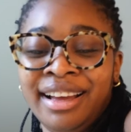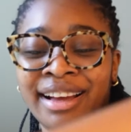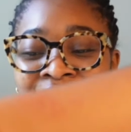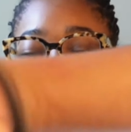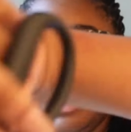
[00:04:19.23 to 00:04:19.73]

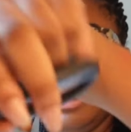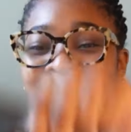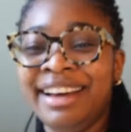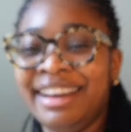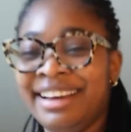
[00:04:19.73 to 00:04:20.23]

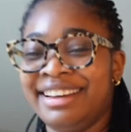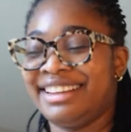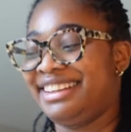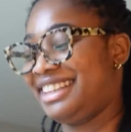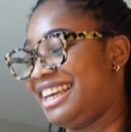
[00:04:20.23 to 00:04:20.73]

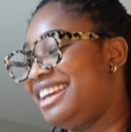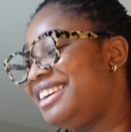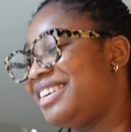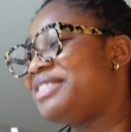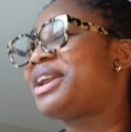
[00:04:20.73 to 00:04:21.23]
Anyway,